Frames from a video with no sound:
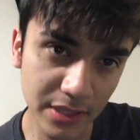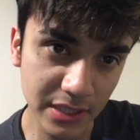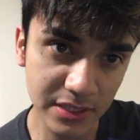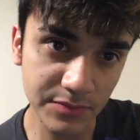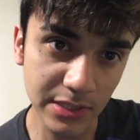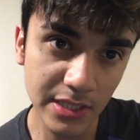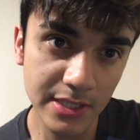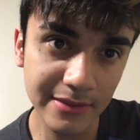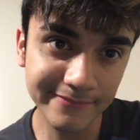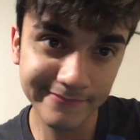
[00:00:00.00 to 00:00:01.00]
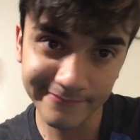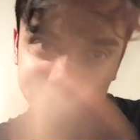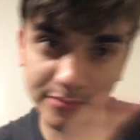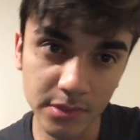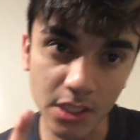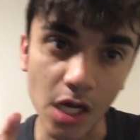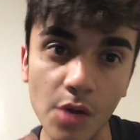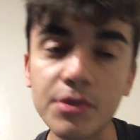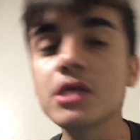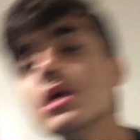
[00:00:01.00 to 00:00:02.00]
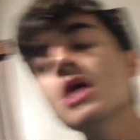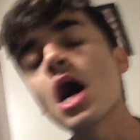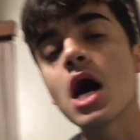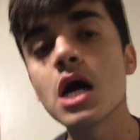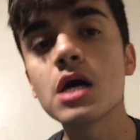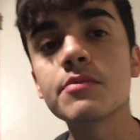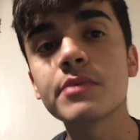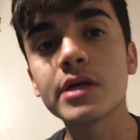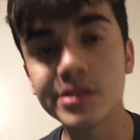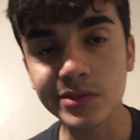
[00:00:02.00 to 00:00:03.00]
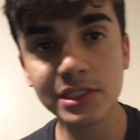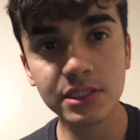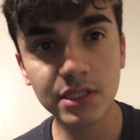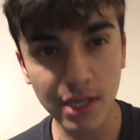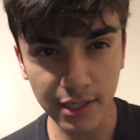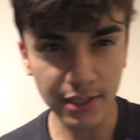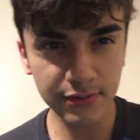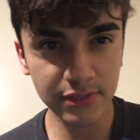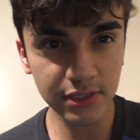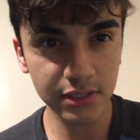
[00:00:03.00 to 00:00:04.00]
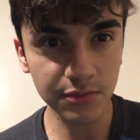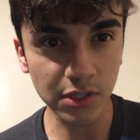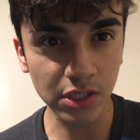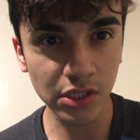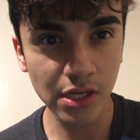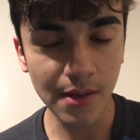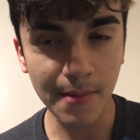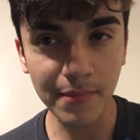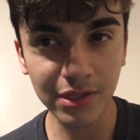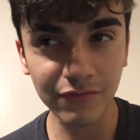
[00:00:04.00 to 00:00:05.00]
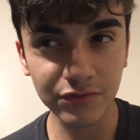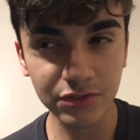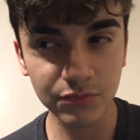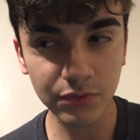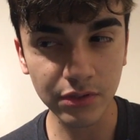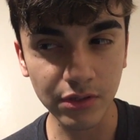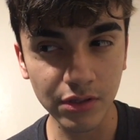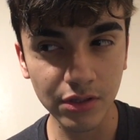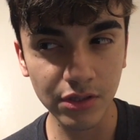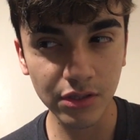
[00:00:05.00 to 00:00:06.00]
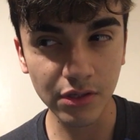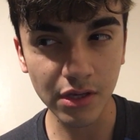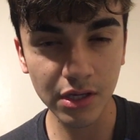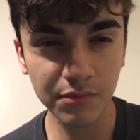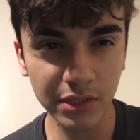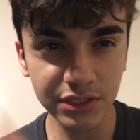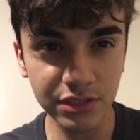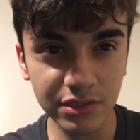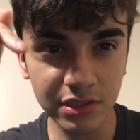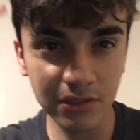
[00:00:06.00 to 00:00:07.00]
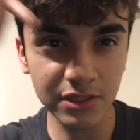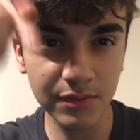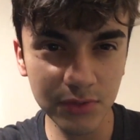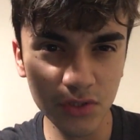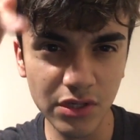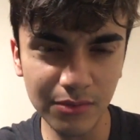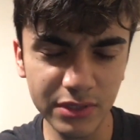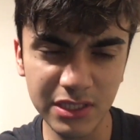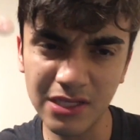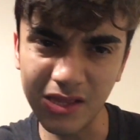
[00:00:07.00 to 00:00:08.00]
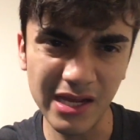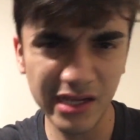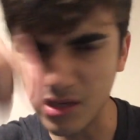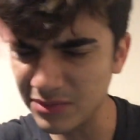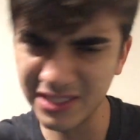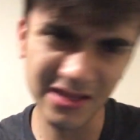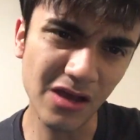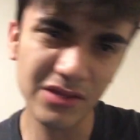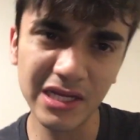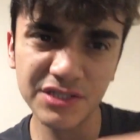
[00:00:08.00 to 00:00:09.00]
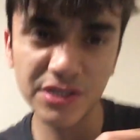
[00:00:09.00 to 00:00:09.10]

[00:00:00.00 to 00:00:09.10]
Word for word: but that's me. I'll be. Um, anyways, yeah, I will see you tomorrow. May the force be with you. And make sure to hit the subscribe button, like, comment, and all that